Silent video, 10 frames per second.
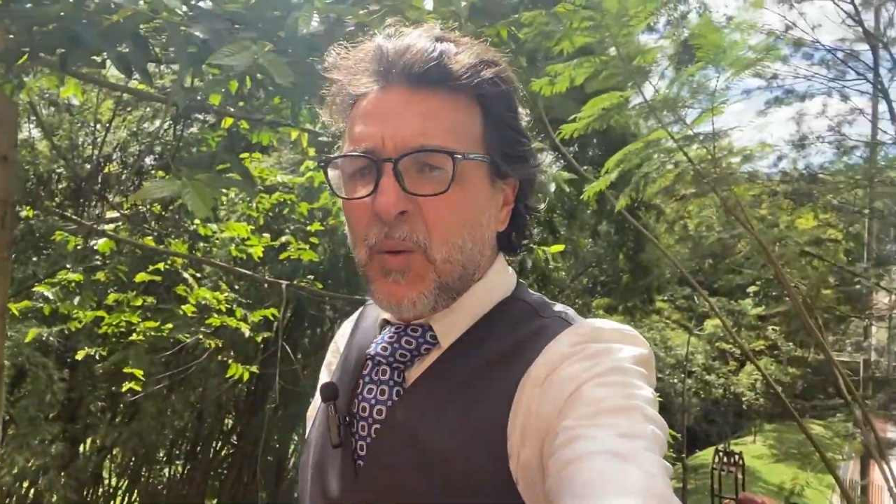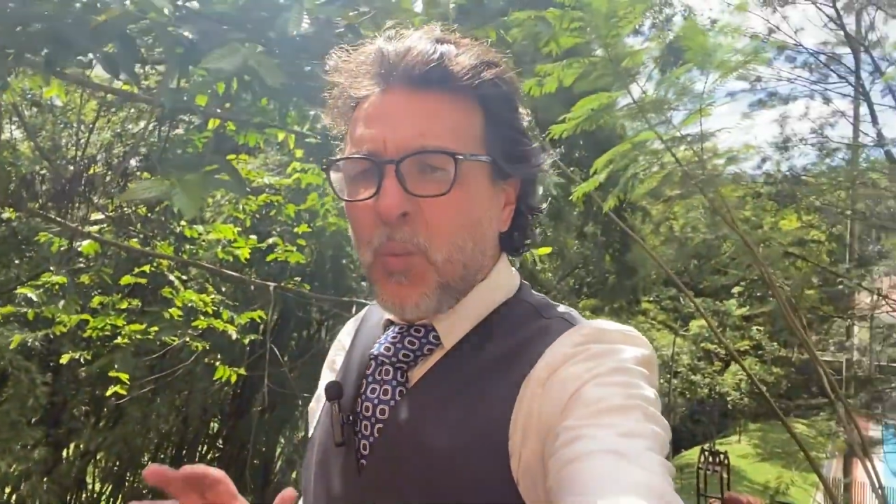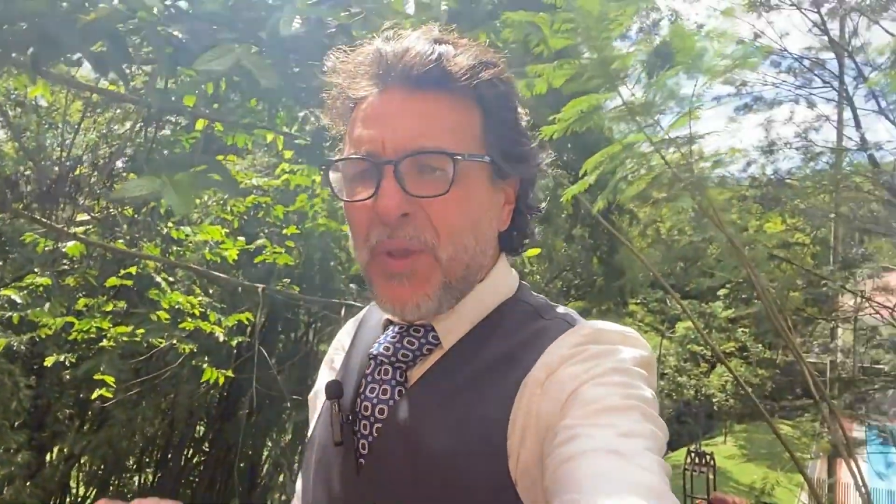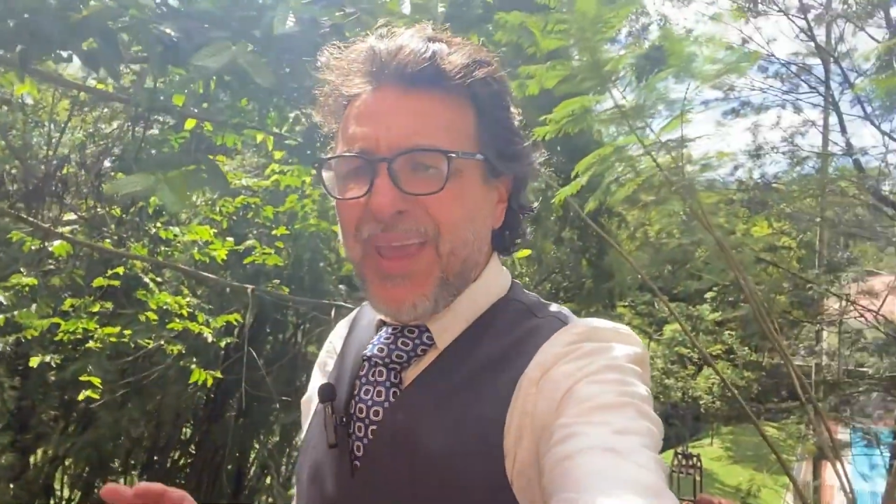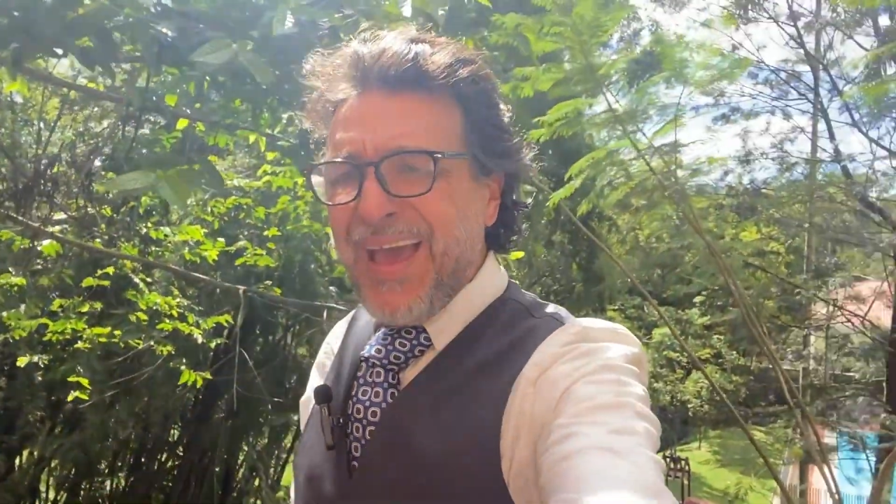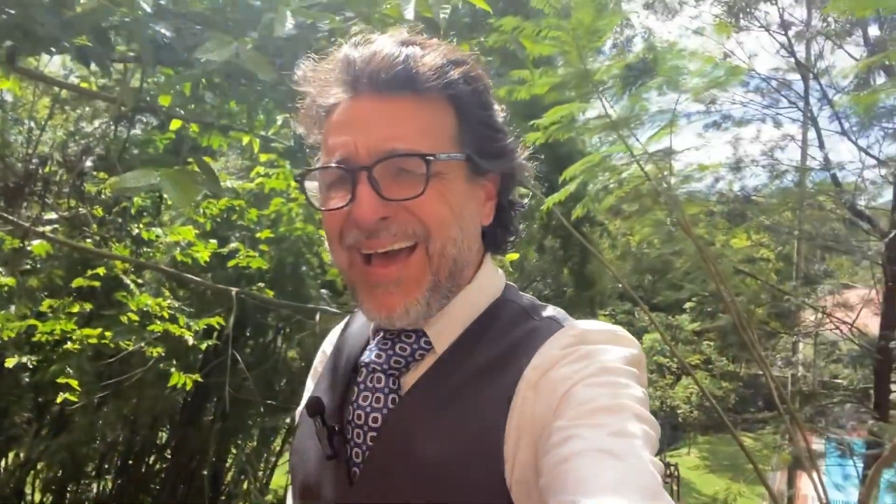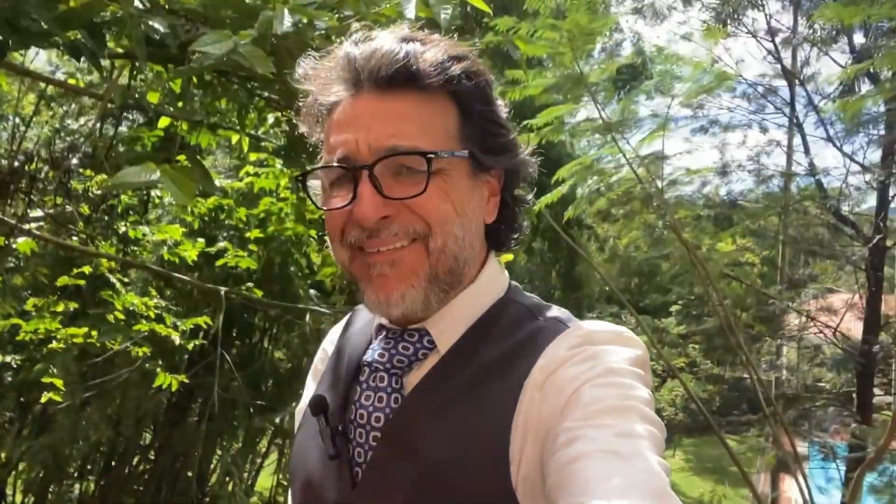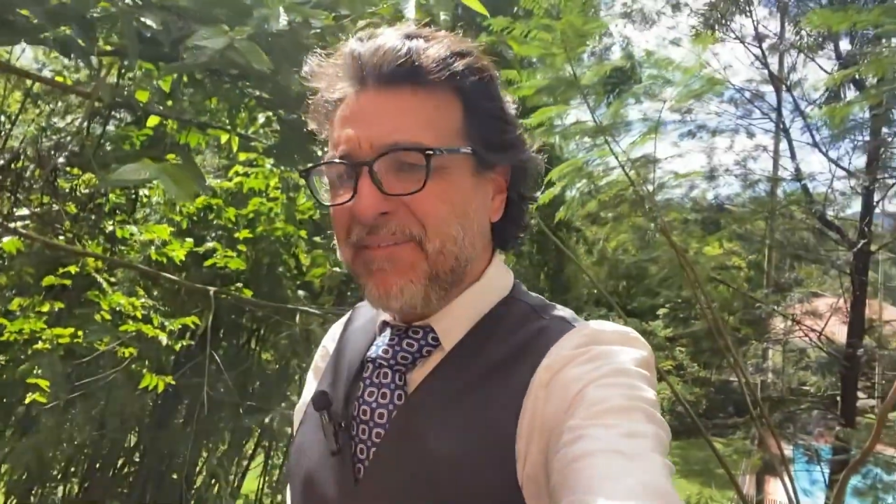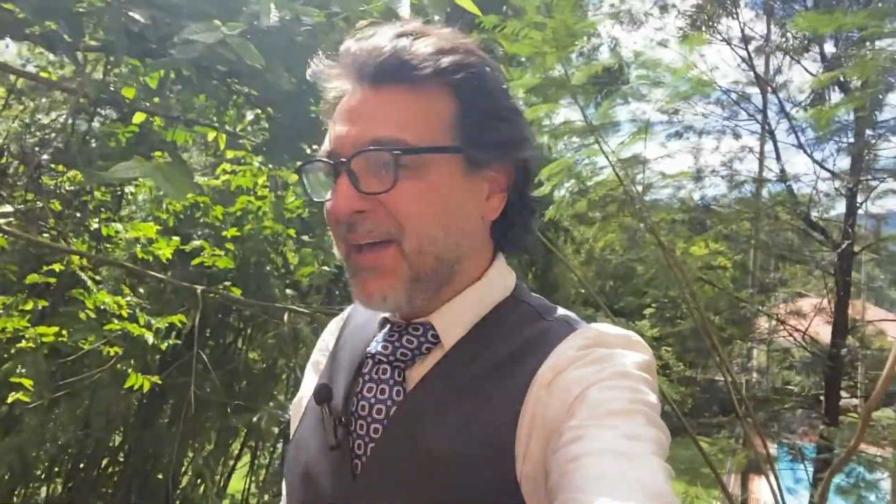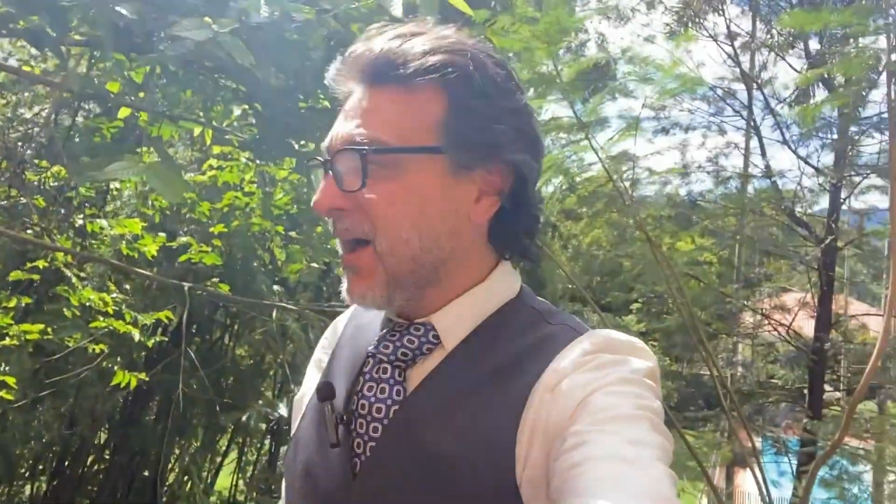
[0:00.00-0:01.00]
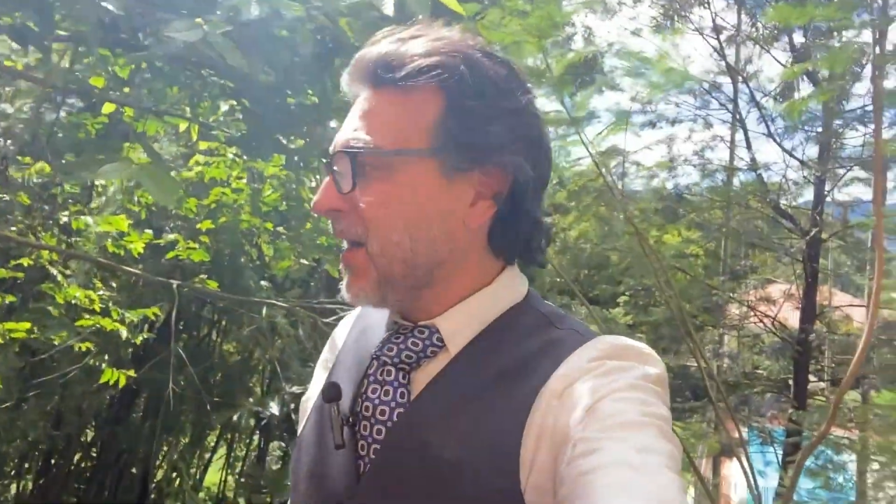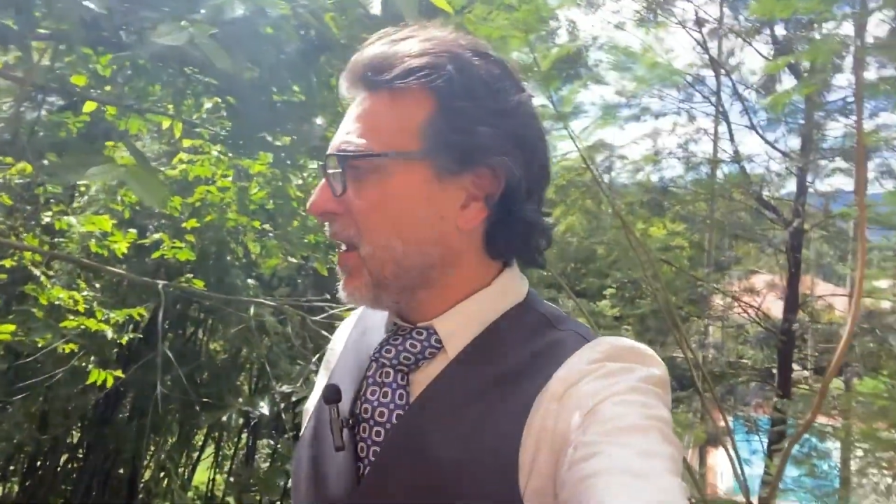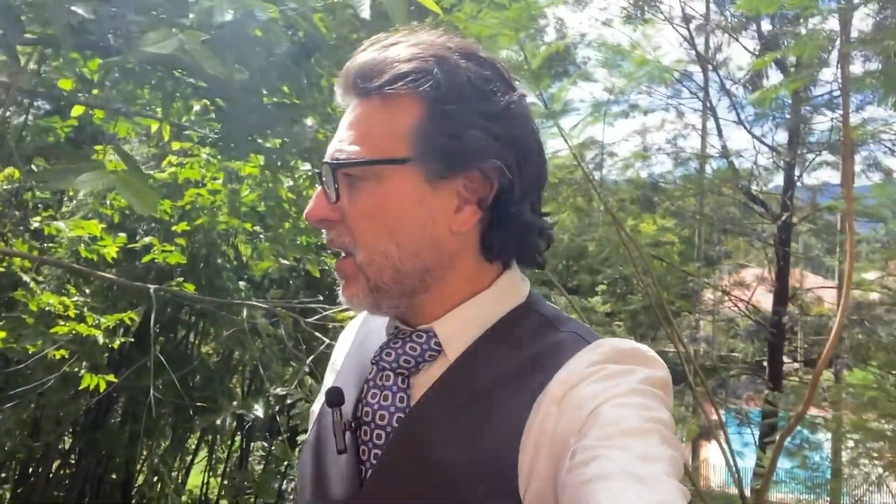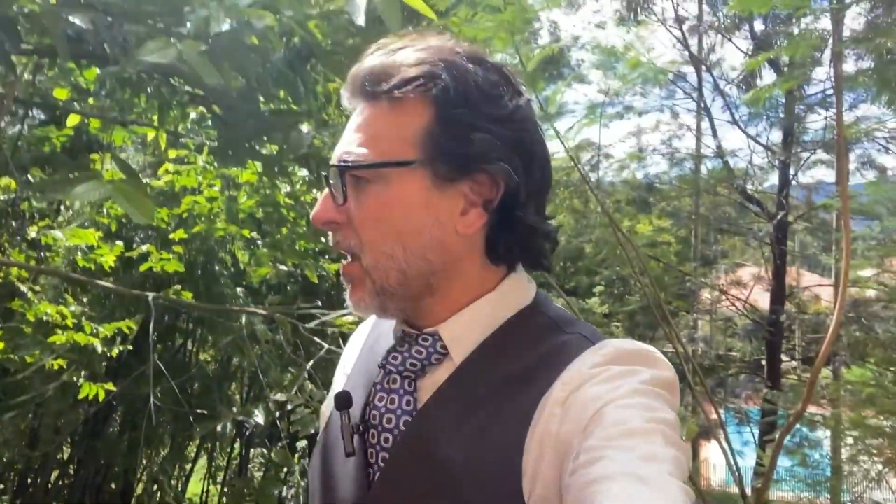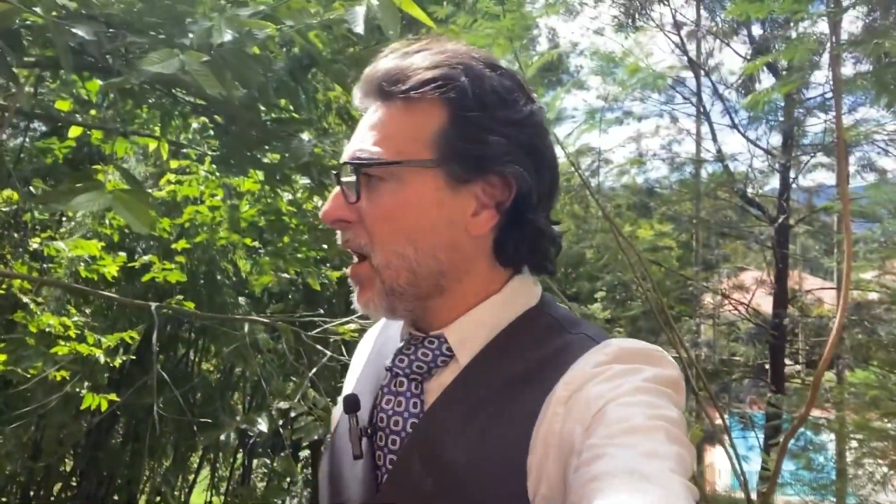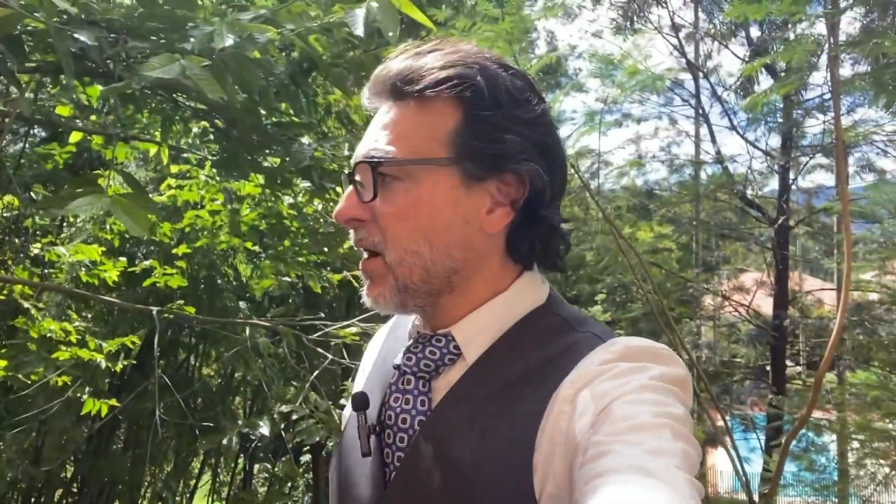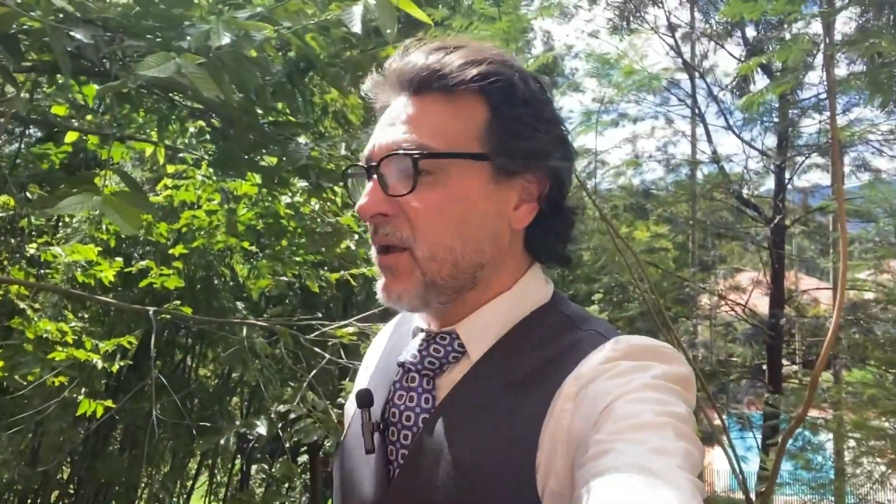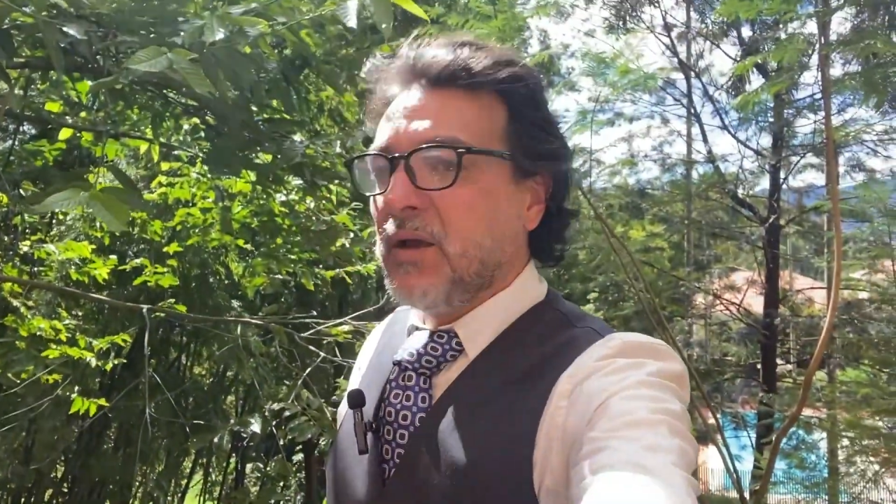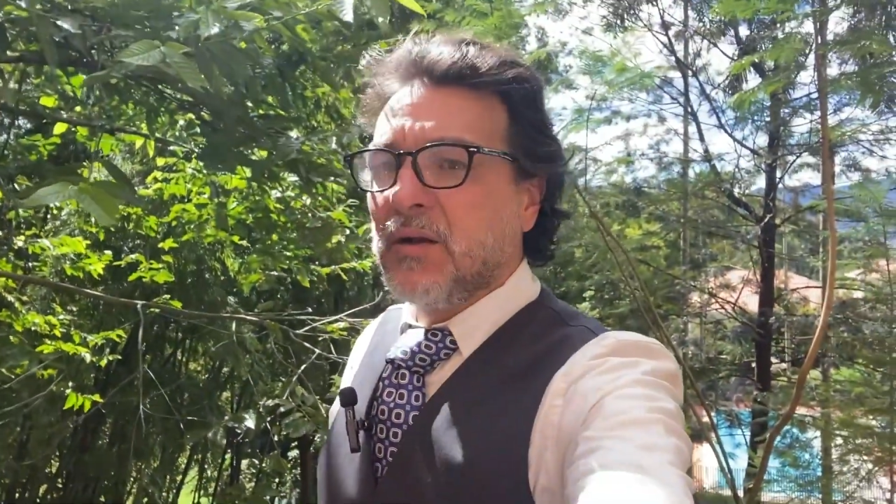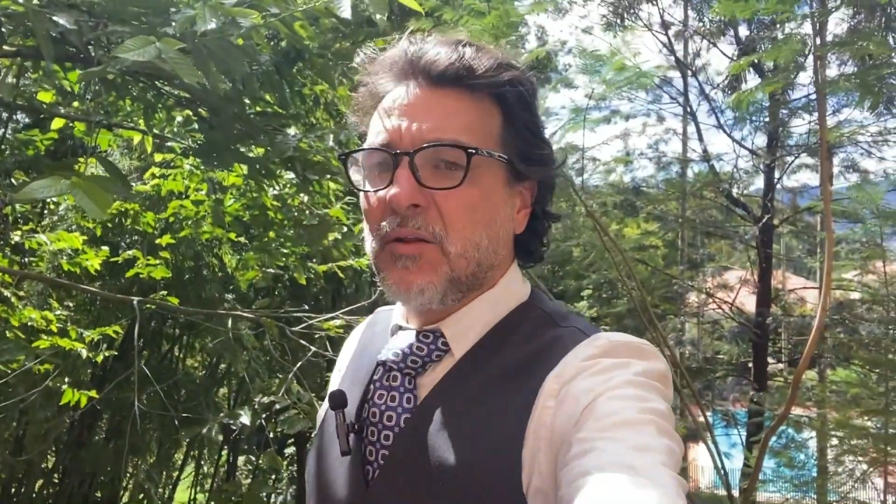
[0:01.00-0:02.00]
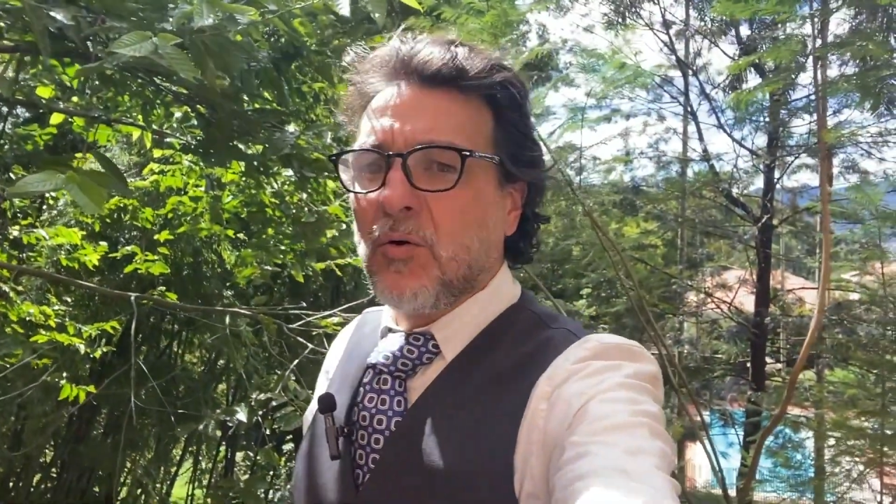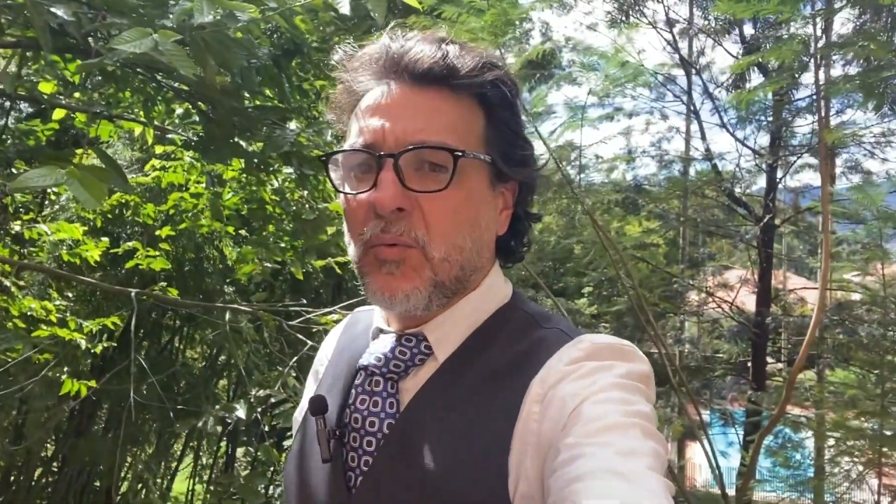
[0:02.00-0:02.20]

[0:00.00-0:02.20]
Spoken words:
We have that a lot here though.